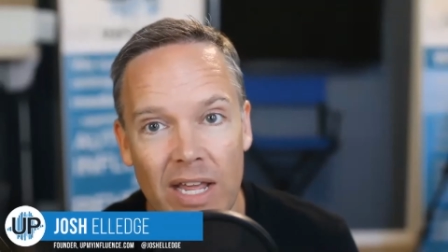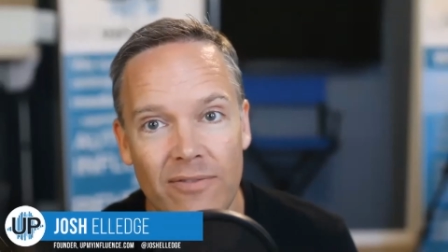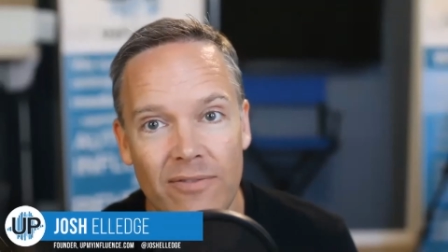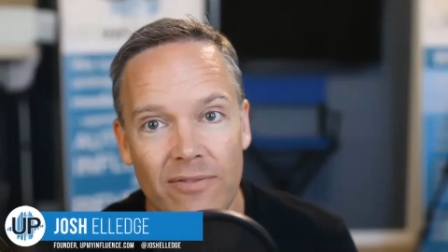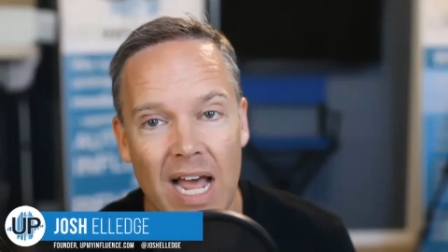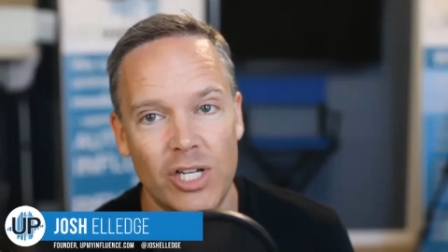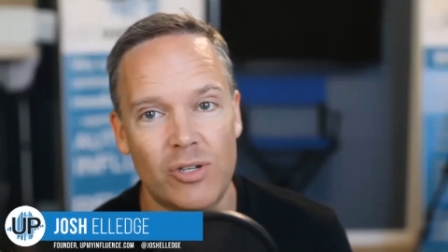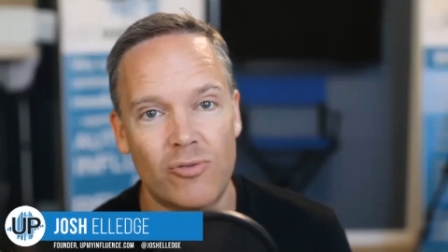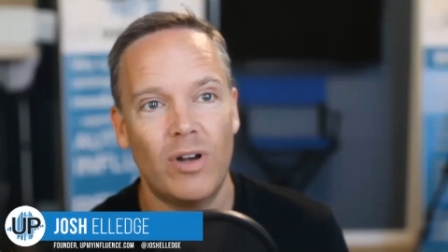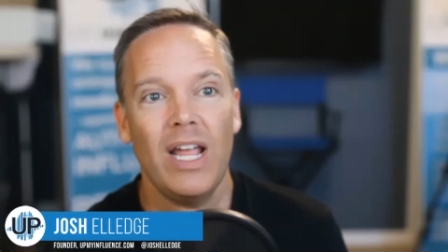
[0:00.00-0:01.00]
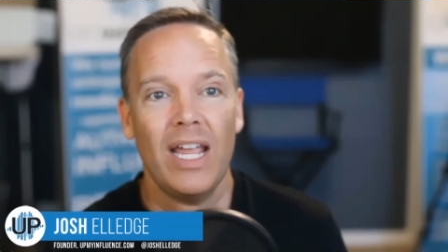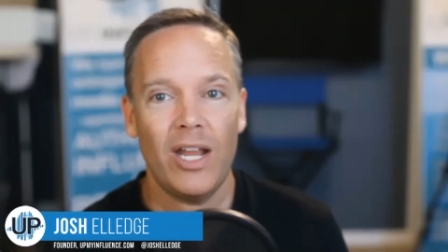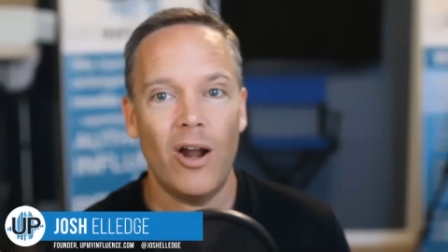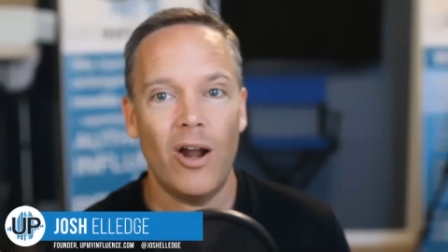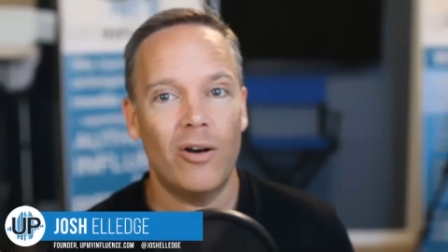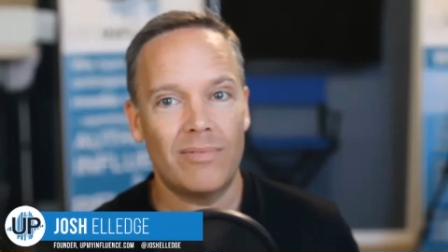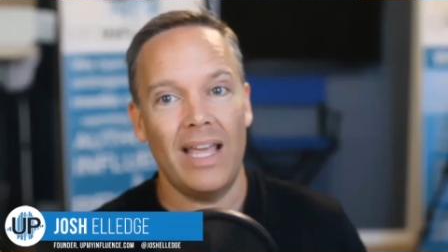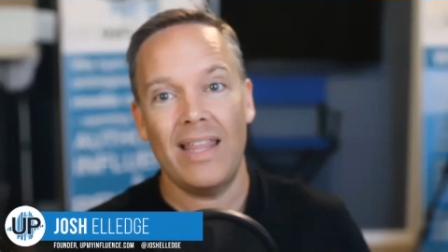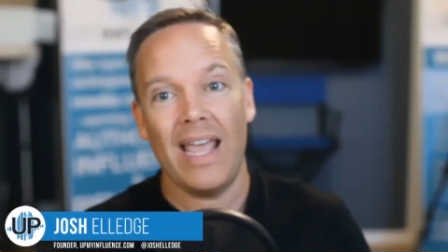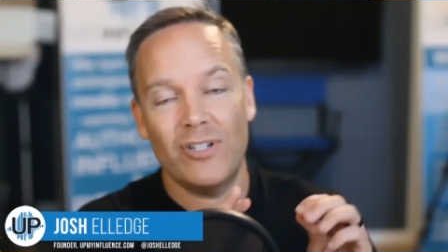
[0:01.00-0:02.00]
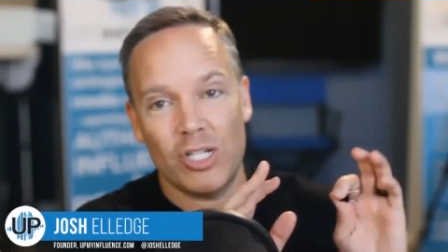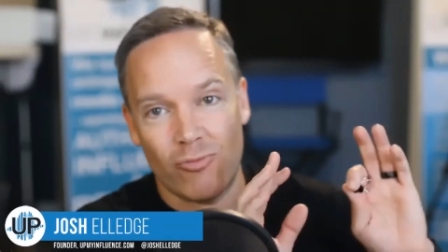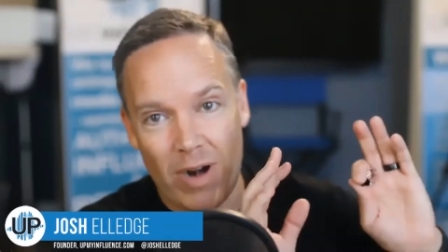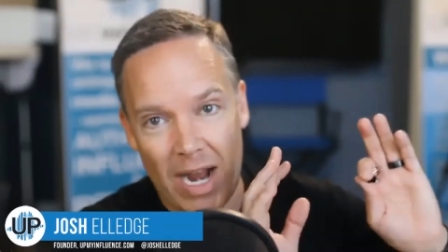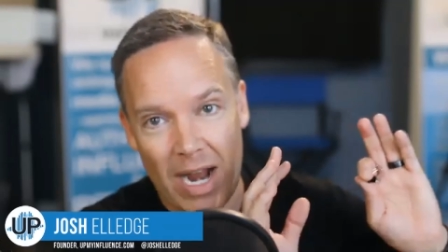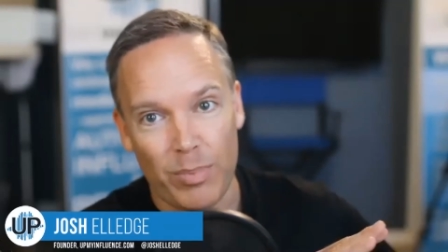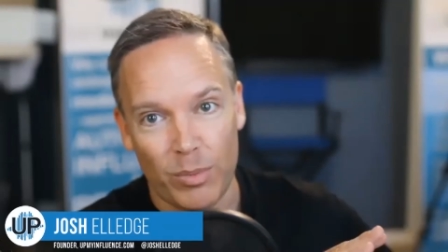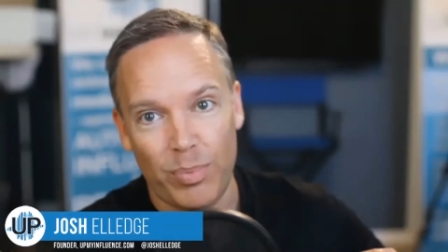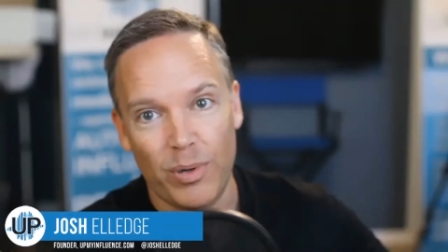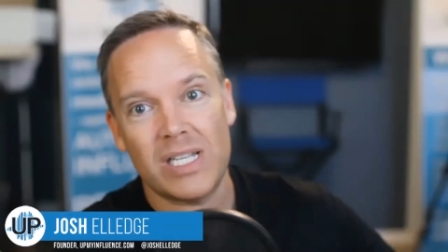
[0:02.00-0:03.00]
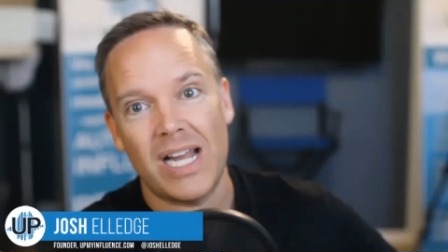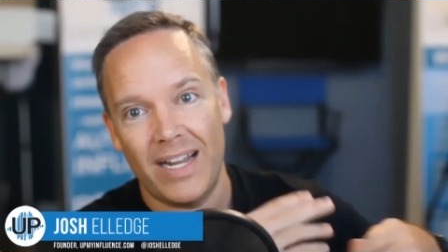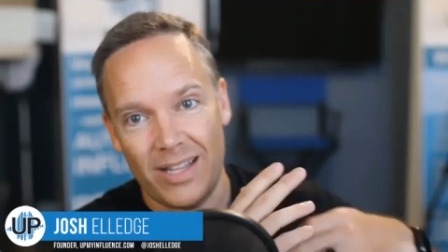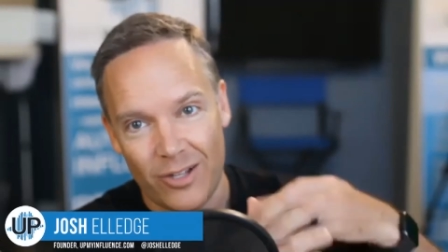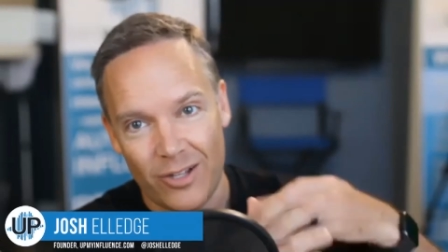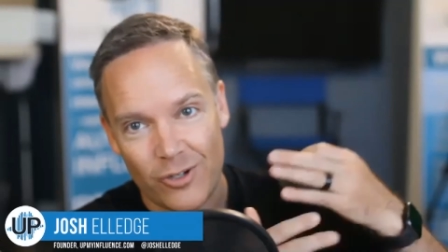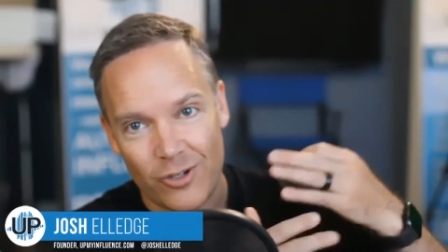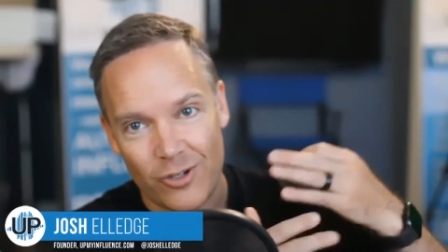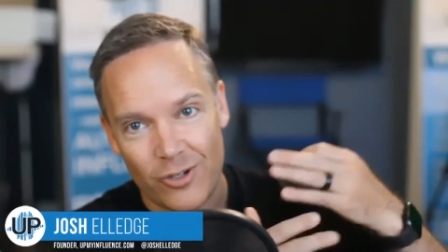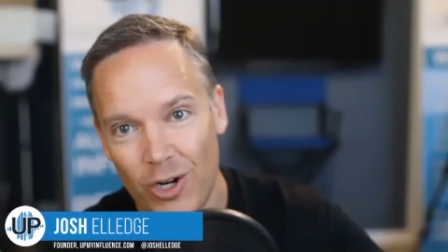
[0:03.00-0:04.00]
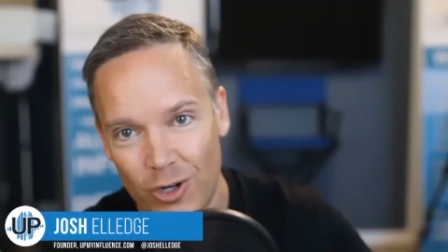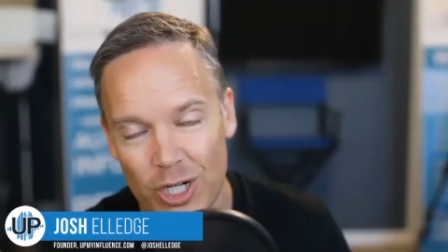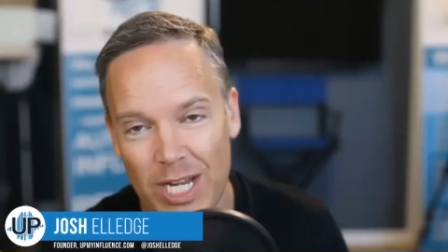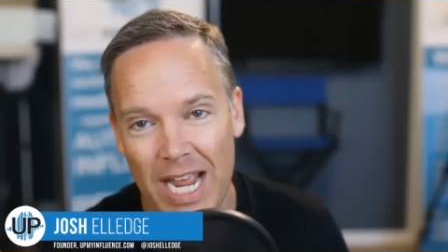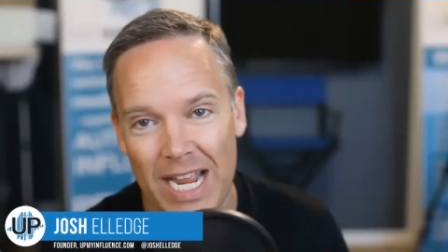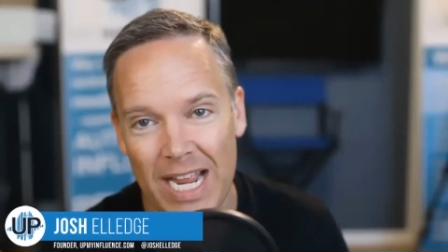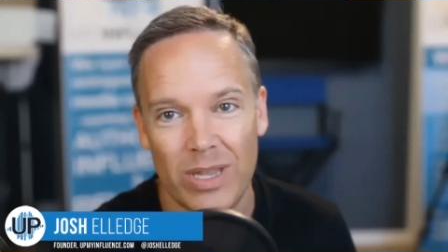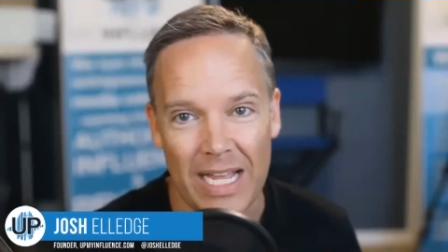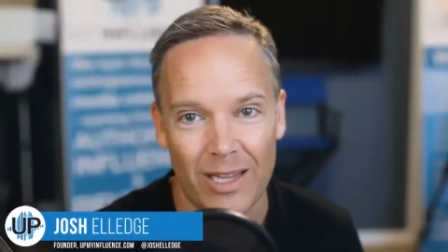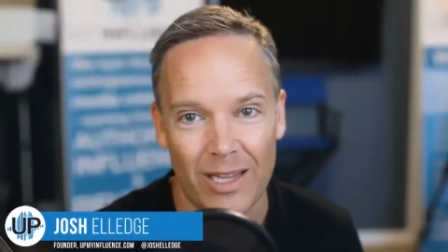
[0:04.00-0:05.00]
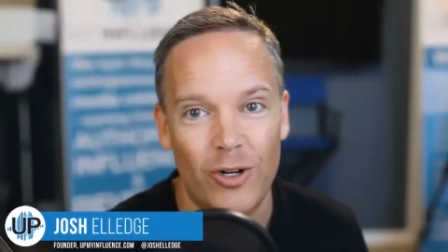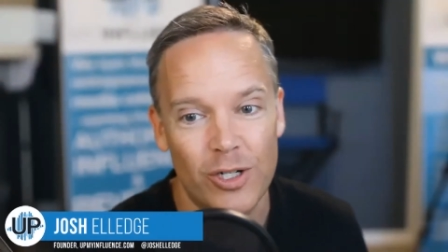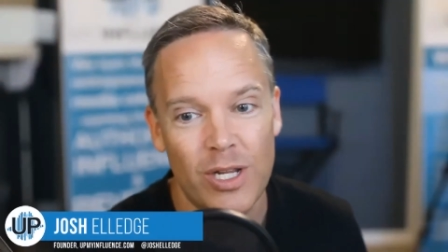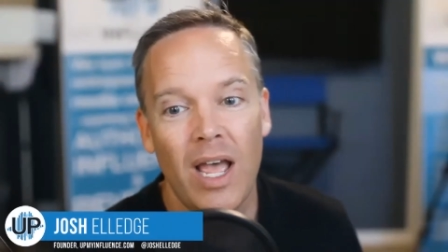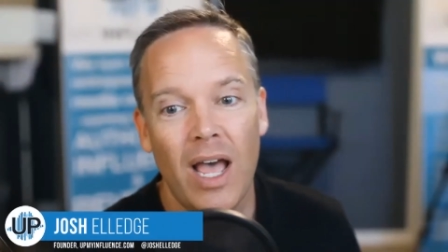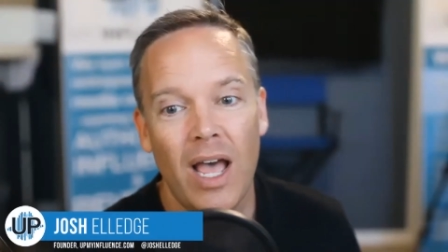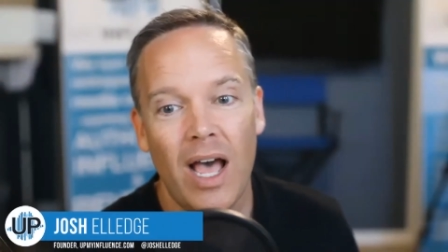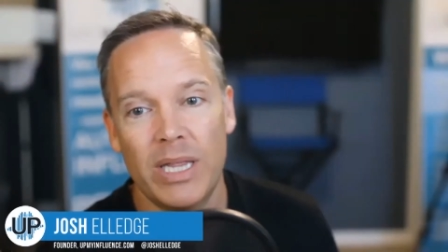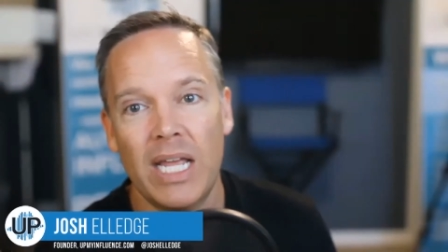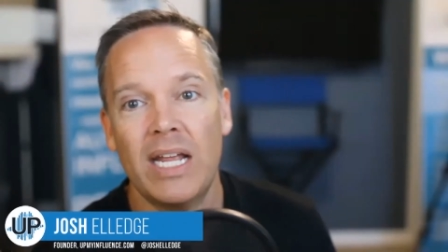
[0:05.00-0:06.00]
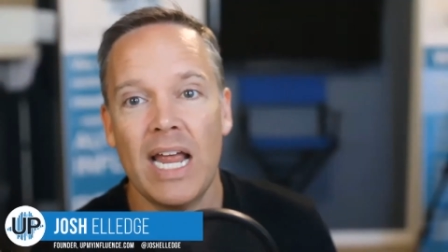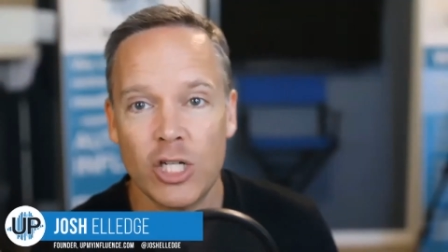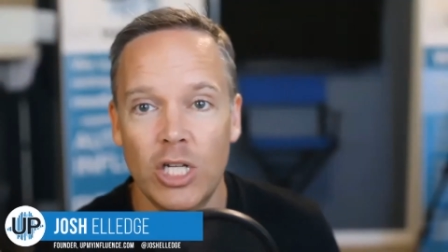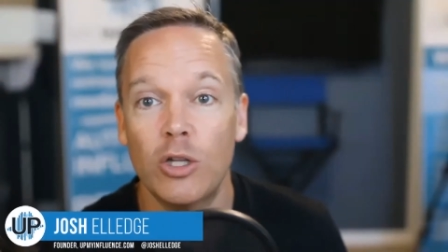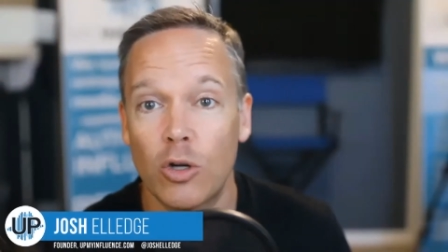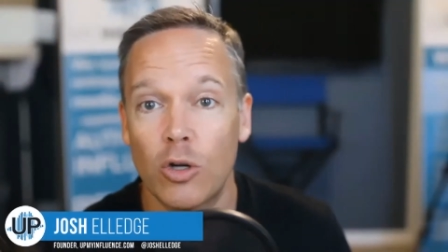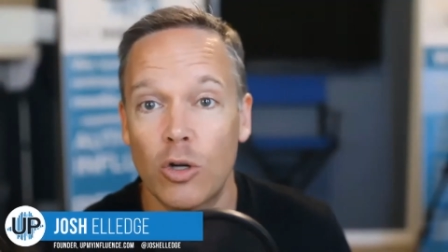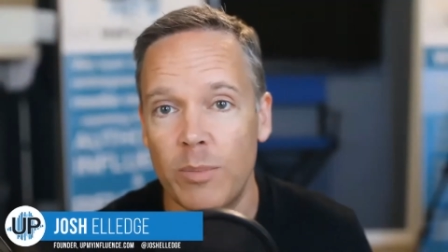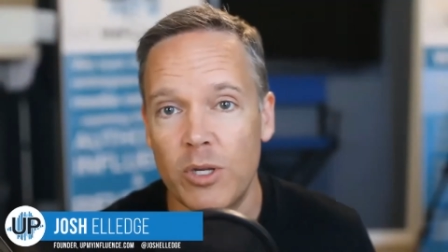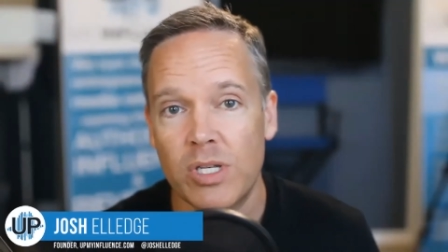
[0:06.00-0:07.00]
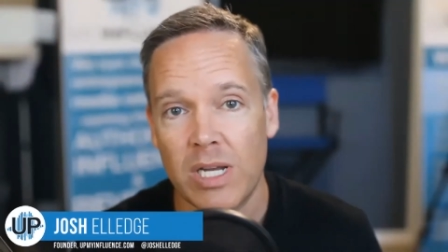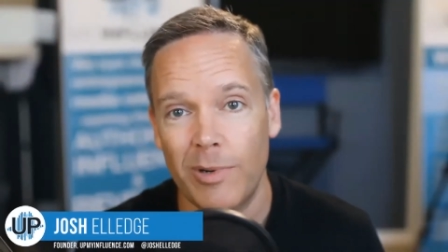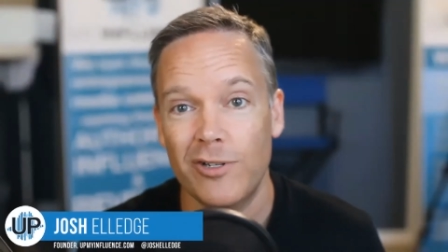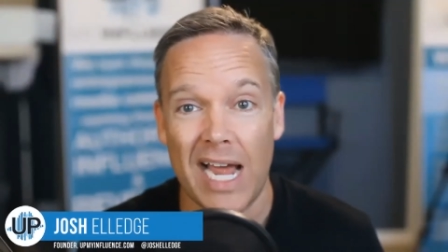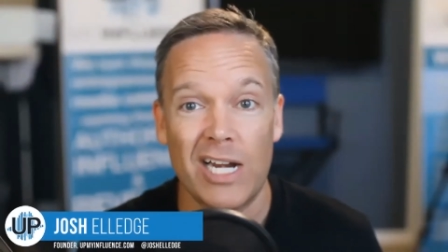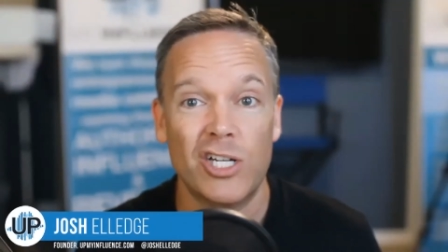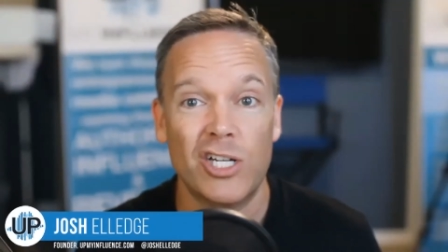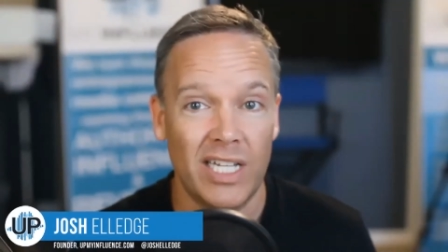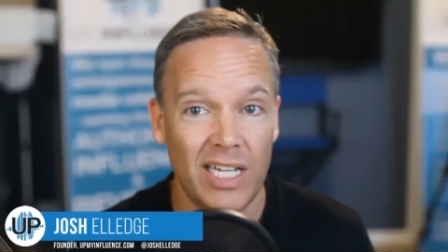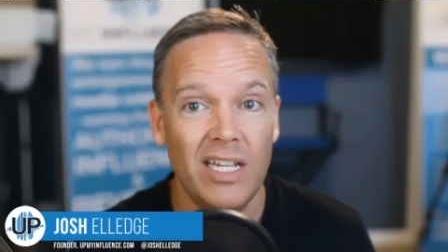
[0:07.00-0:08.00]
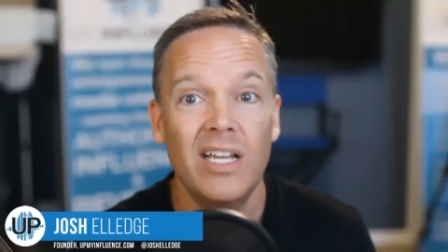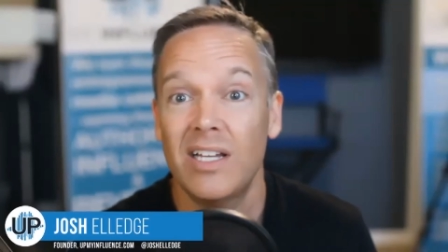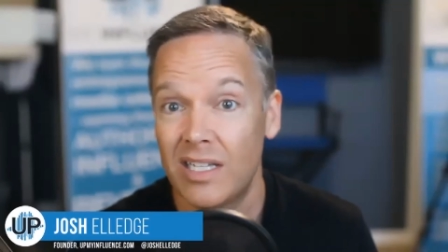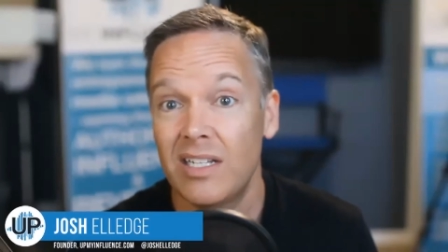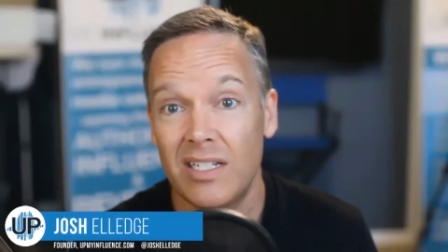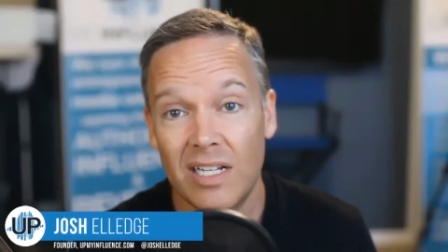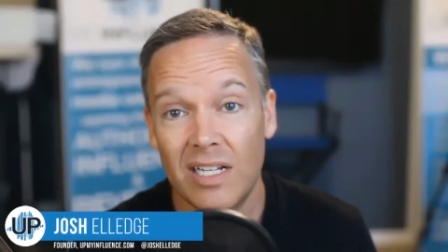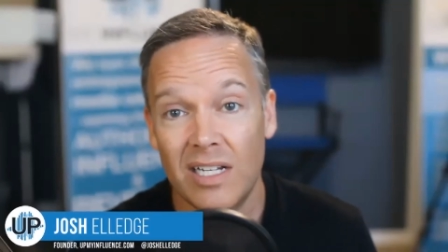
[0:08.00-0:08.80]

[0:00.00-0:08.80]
They've not just, they haven't just read a couple books on it and they're just kind of regurgitating what they learned, but they can actually learn from you, someone who's actually